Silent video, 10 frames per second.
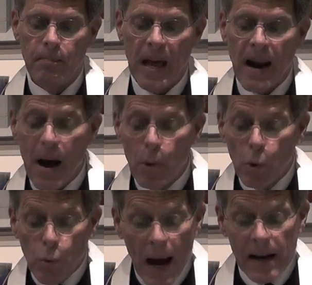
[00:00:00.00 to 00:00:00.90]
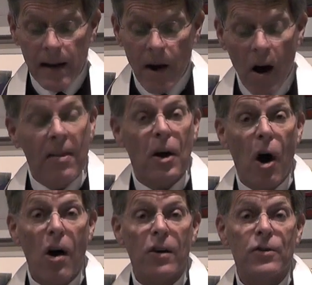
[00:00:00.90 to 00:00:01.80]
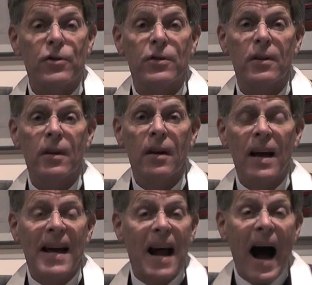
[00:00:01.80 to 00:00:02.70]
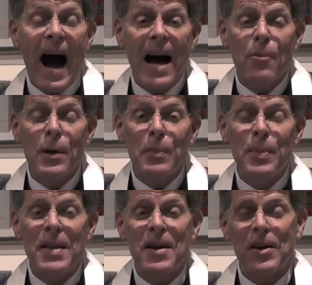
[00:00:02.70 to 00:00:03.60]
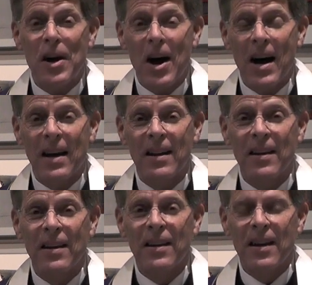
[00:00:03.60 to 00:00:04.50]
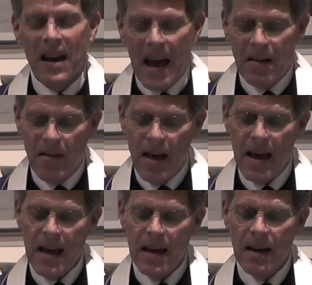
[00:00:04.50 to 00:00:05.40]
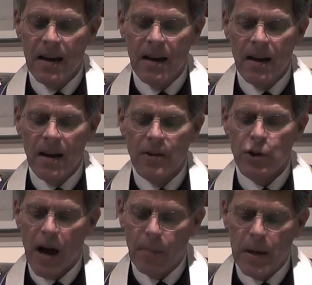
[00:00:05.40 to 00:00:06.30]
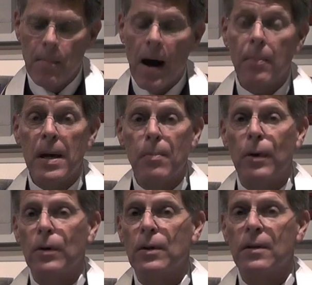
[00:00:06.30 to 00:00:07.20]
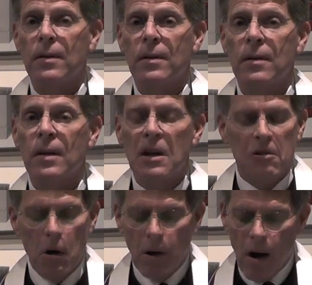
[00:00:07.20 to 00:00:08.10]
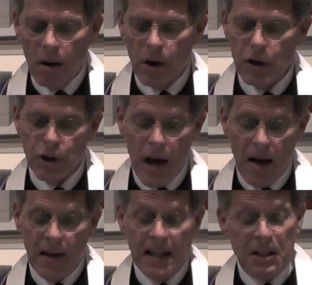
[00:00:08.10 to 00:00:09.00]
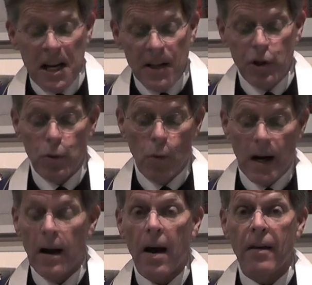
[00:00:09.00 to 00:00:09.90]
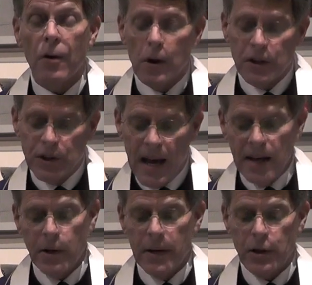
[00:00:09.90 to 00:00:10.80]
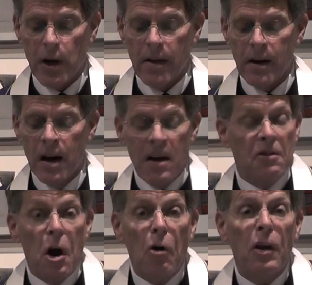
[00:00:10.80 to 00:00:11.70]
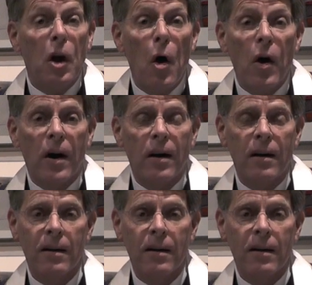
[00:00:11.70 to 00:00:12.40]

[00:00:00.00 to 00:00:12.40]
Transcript: and I will write it on their hearts, and I will be their God, and they shall be my people. No longer shall they teach one another or say to each other, Know the Lord,